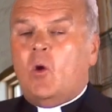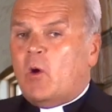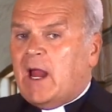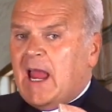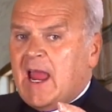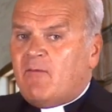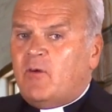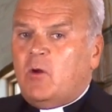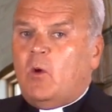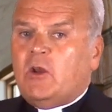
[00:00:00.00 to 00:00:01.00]
where
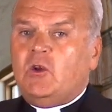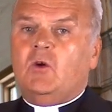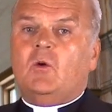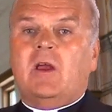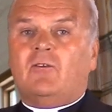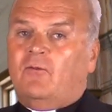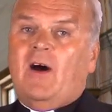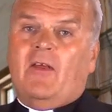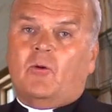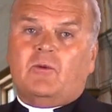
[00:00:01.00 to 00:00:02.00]
everyone knew his
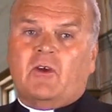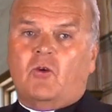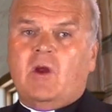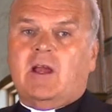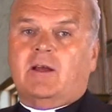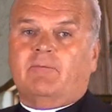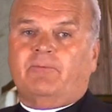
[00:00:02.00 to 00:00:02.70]
father was a Greek.